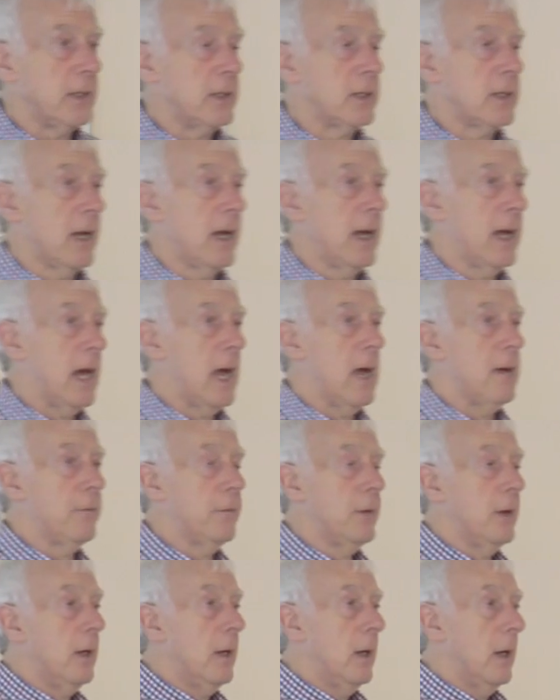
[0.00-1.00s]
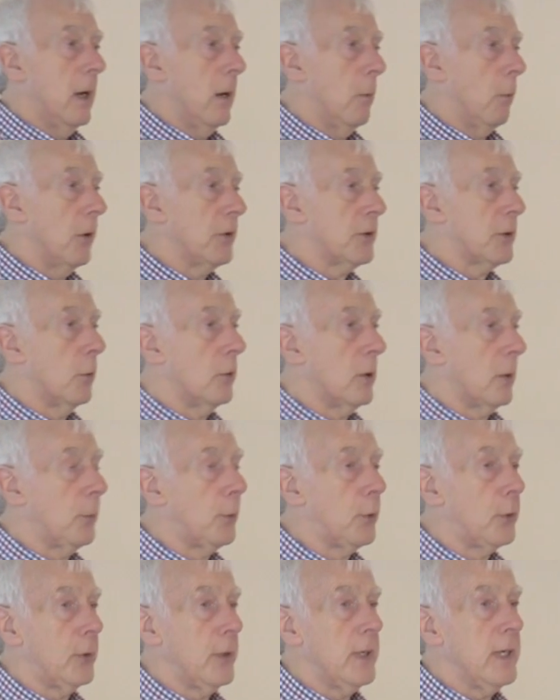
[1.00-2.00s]
to have what's called a
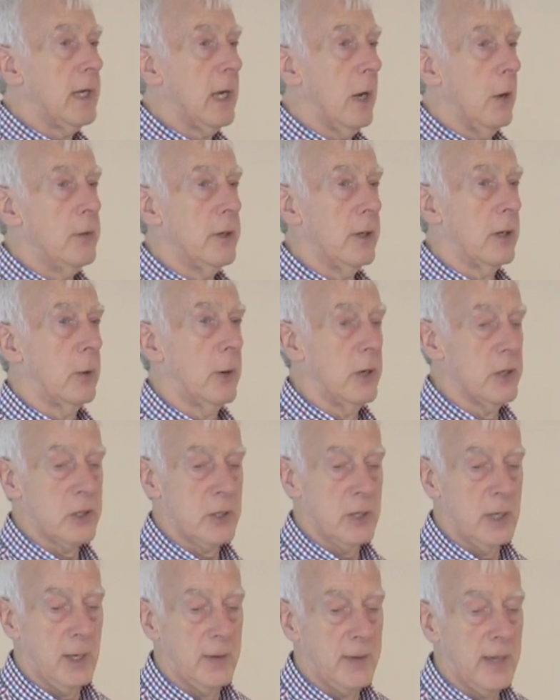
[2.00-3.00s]
pre-coded questionnaire.